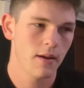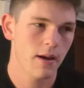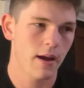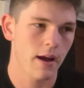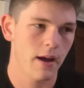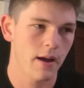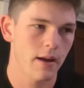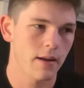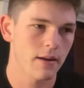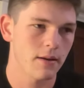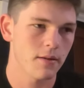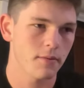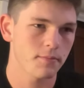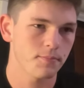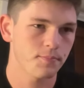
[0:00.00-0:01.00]

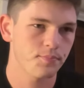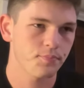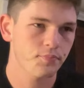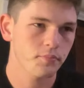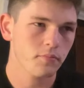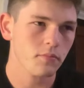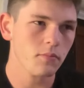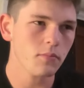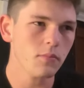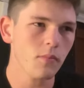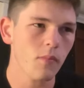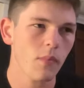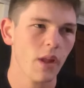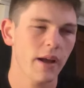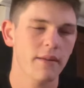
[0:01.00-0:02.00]
and
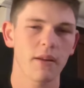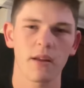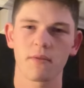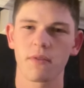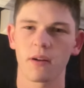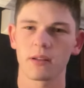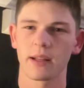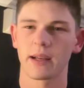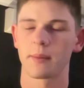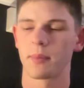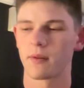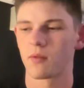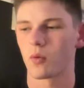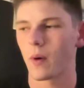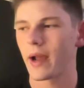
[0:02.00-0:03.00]
it, it felt like a
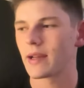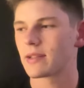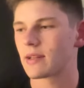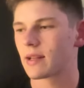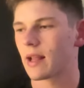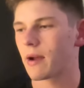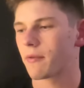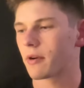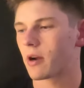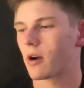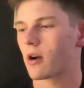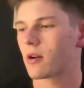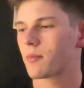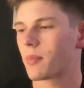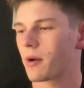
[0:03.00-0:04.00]
bit of a waste in that
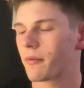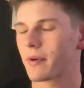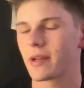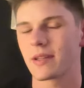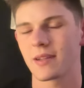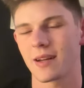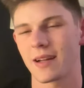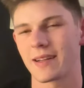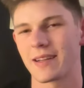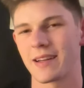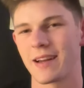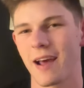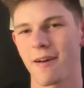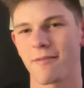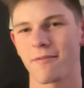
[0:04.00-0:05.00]
regard. But Reese and I
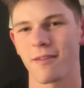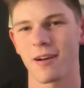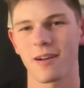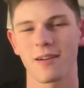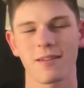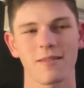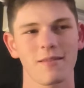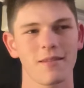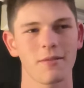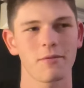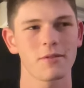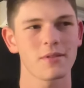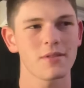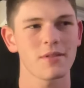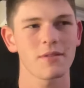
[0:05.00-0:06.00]
did have fun. It
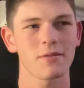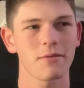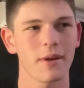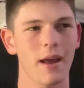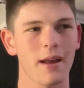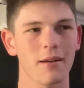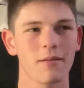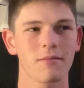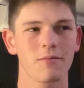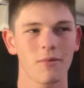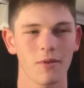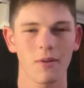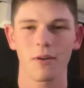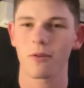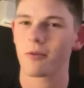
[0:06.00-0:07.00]
was we had
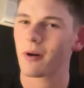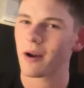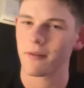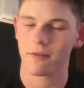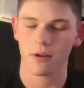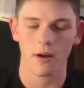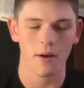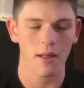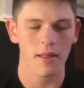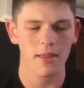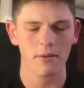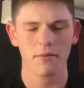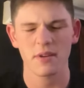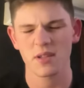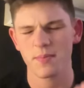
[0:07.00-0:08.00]
quite a few. I
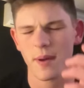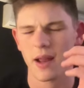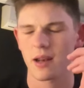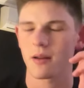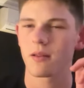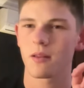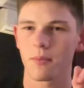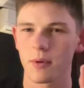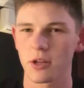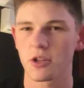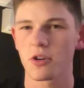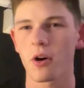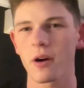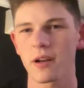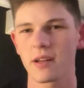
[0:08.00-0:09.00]
think we spent the
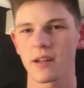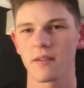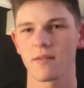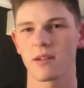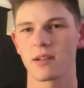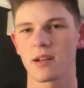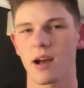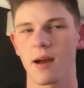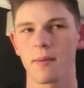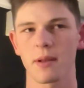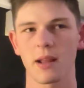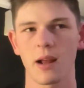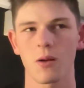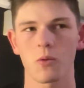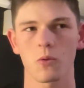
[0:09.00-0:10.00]
majority of the time
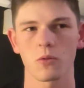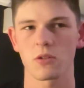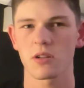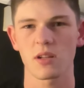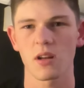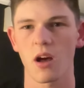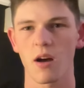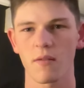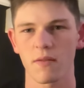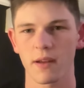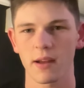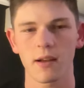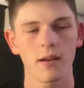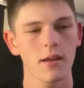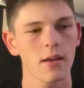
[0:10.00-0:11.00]
in that hall just laughing.